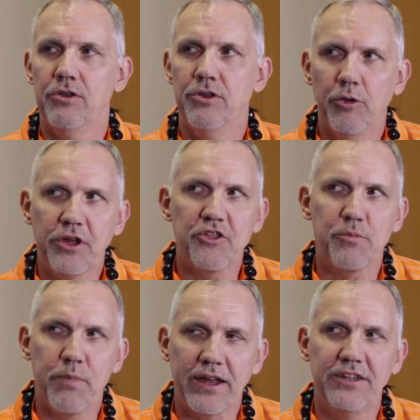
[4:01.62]
don't
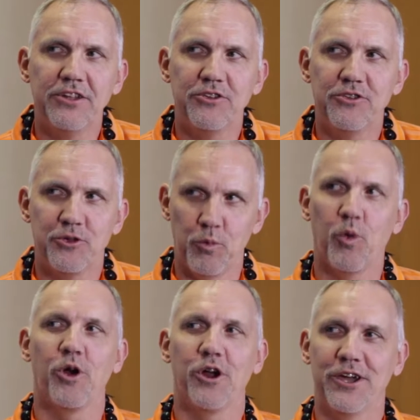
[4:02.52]
expect it to
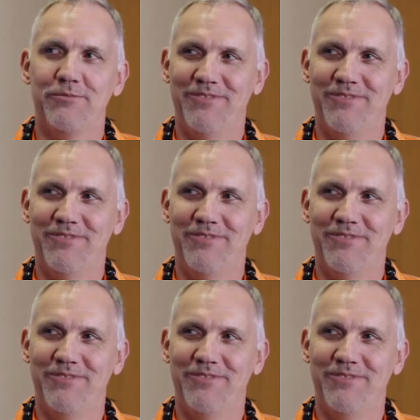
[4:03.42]
work.